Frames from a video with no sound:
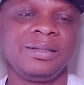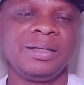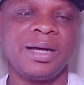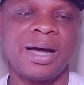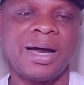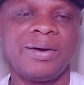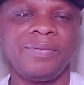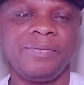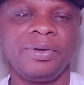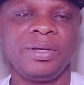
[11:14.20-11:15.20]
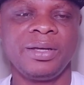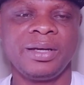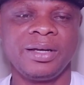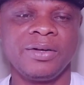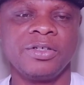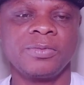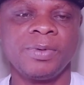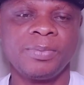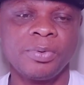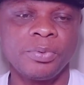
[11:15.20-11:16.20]
G R V Lagos,
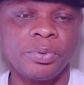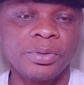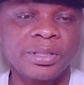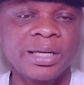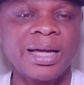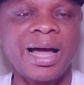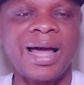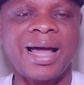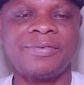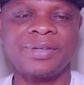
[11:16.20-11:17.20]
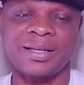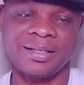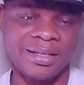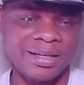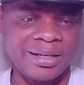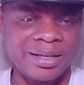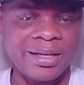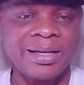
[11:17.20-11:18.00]
people will say I have started again.